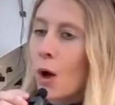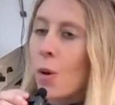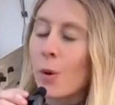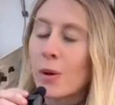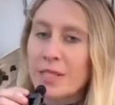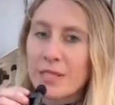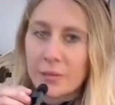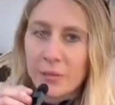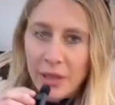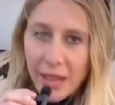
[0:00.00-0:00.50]

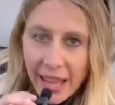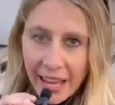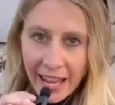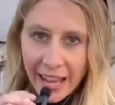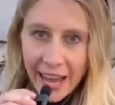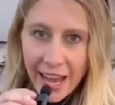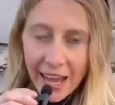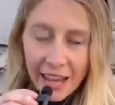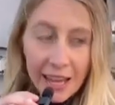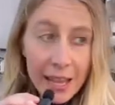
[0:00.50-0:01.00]
Wasn't
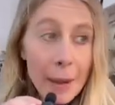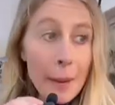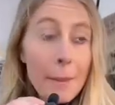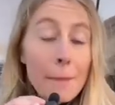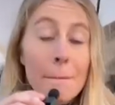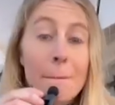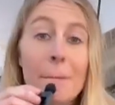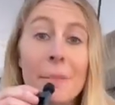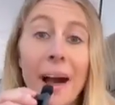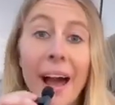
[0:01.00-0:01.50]
planning on it,
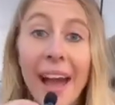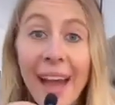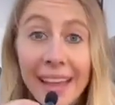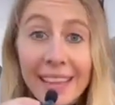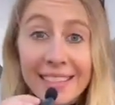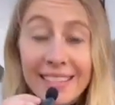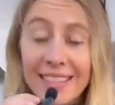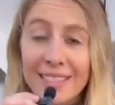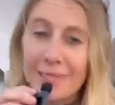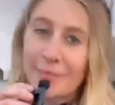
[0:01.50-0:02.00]

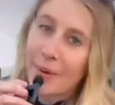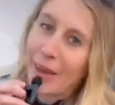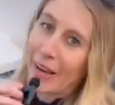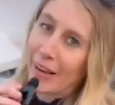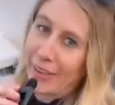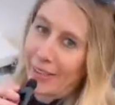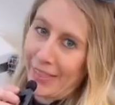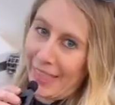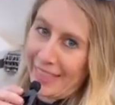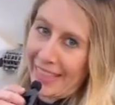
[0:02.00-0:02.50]
but it's
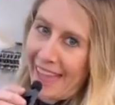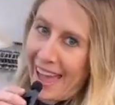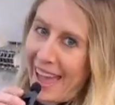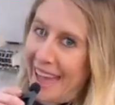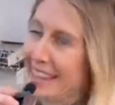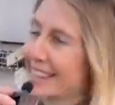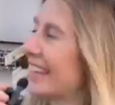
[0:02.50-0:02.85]
bigger than that.